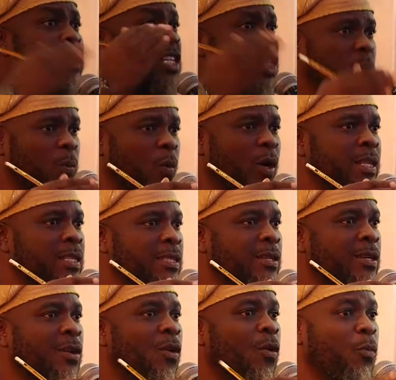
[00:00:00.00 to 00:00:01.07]
this point,
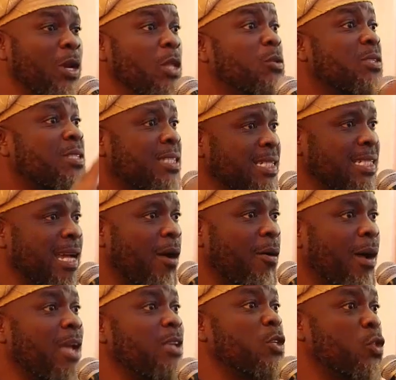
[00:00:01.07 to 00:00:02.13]
we need to sit
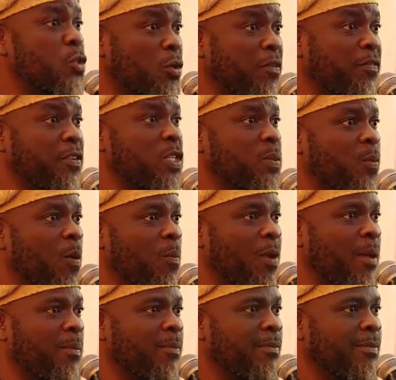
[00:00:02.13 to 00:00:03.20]
down and solve this
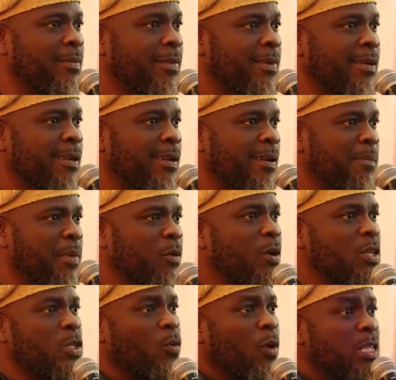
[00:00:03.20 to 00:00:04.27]
problem?
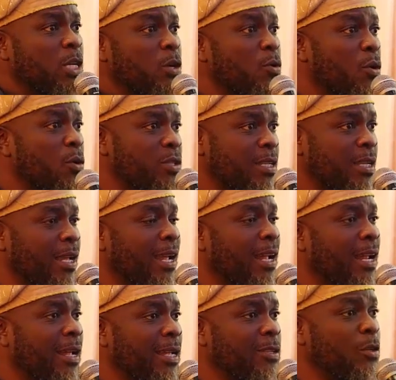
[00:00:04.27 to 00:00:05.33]
Because it wasn't rosy.
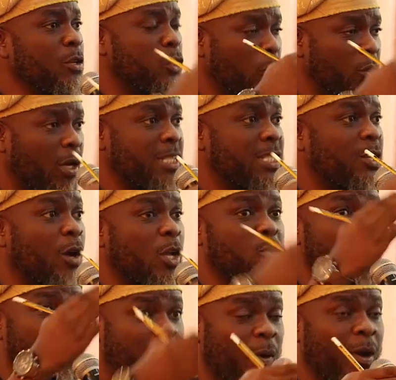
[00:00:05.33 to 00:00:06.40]
You told us it got
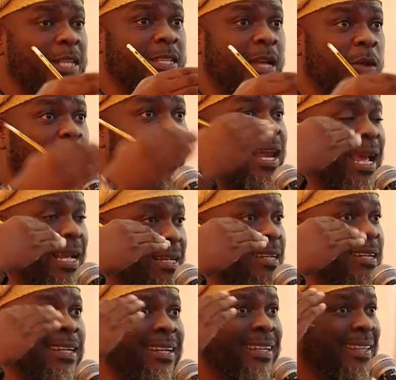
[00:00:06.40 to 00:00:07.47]
to a point that you were like
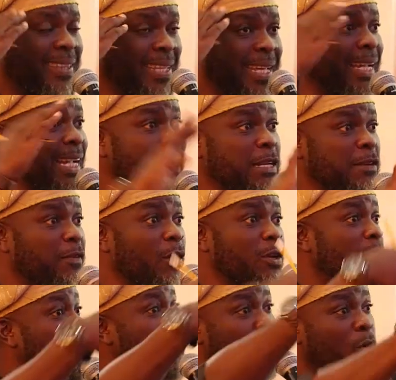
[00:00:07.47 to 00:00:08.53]
thinking
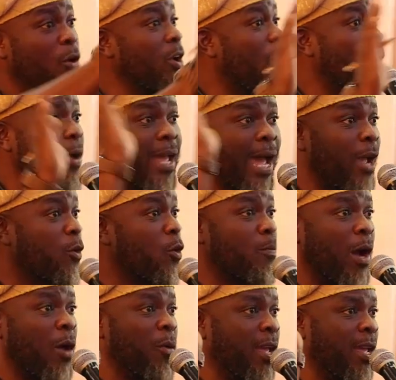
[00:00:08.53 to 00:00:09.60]
divorce. You go your way, I go
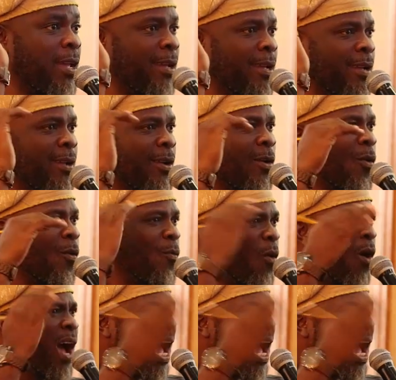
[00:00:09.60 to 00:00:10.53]
my way. What